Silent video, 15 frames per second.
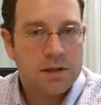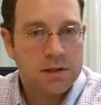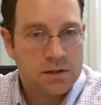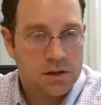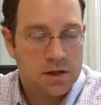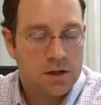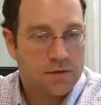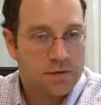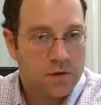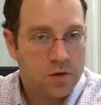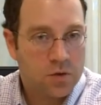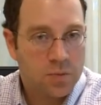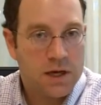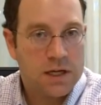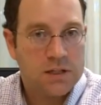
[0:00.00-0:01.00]
listed on the
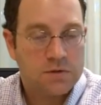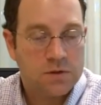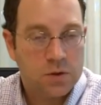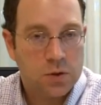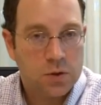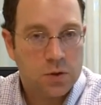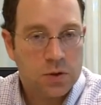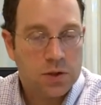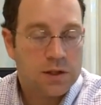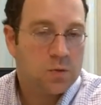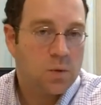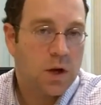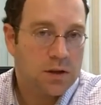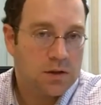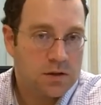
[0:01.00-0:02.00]
first page of Google as
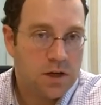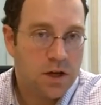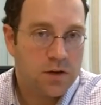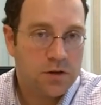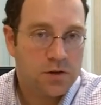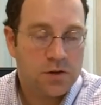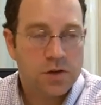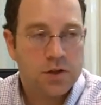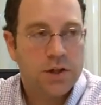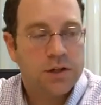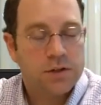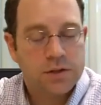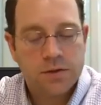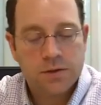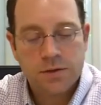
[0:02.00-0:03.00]
well as the other search
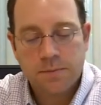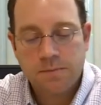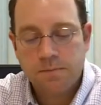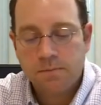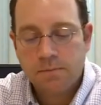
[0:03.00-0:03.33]
engines.